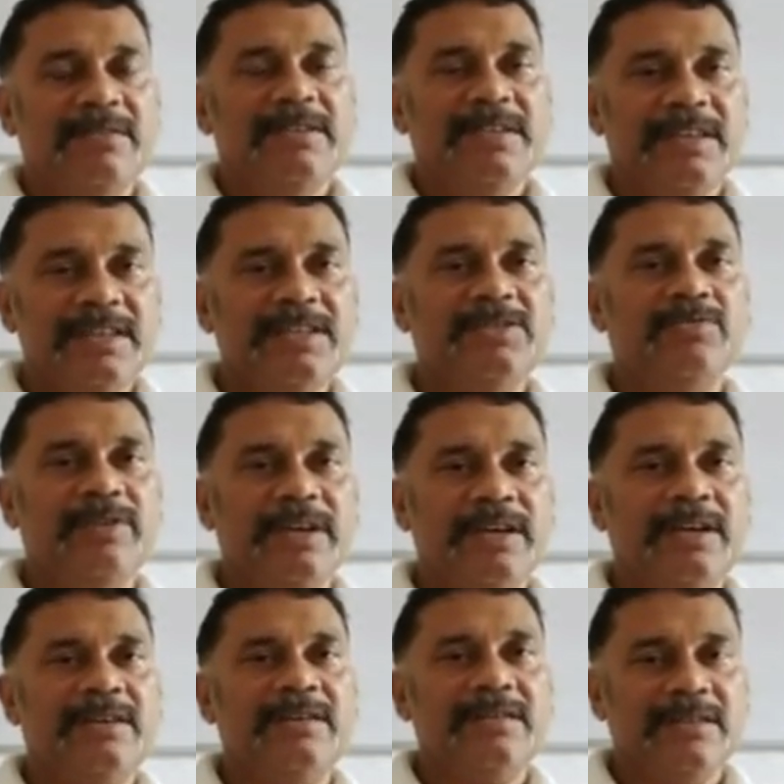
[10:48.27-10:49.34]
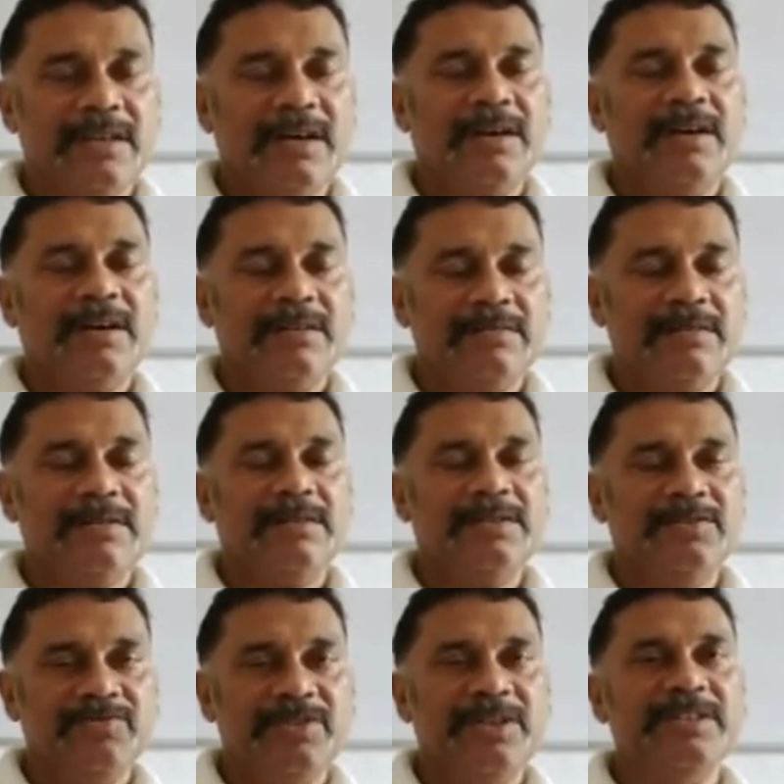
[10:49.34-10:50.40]
In this way, the
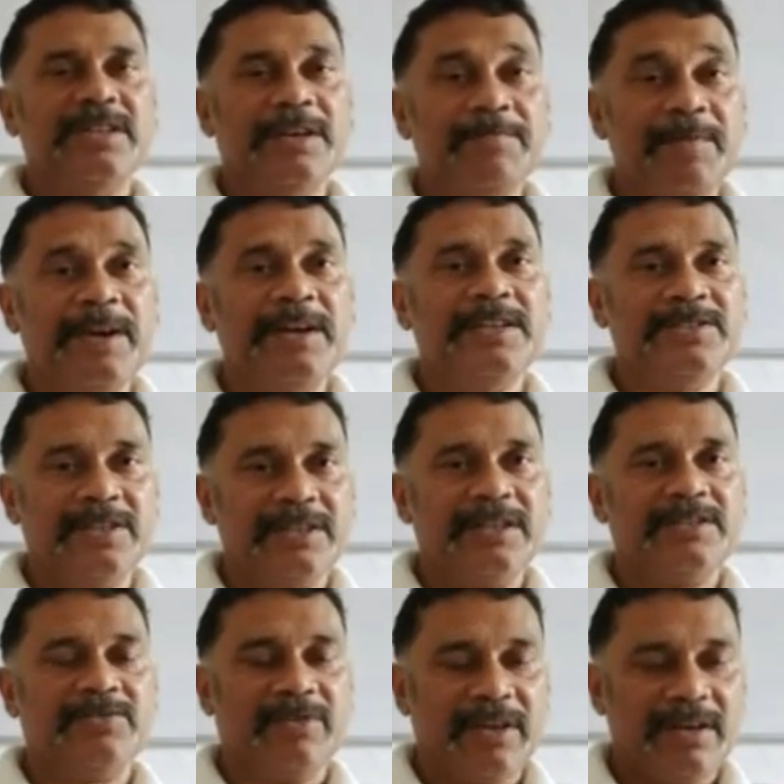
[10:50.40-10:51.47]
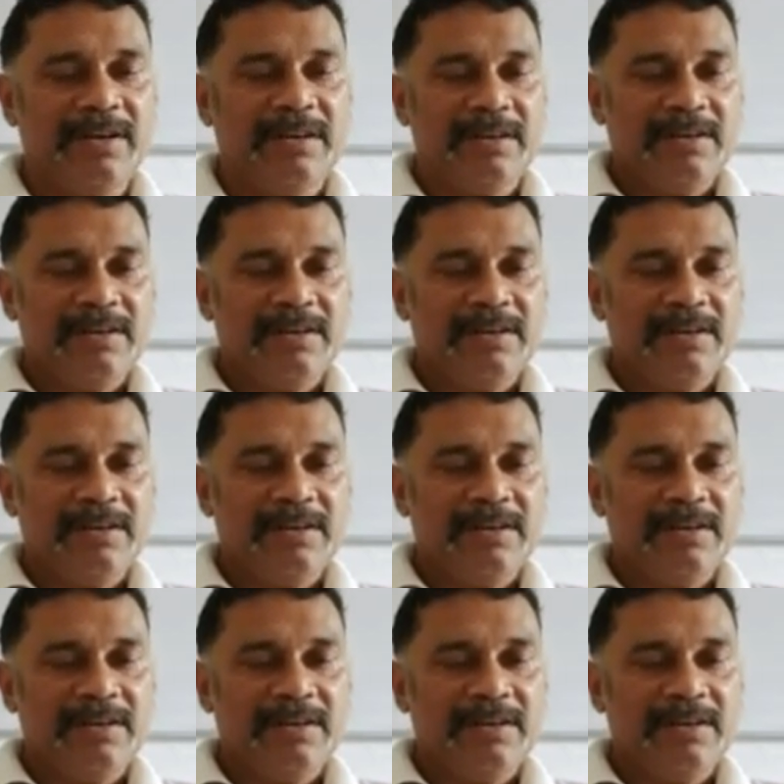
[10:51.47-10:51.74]
nutrients are replenished in the soil.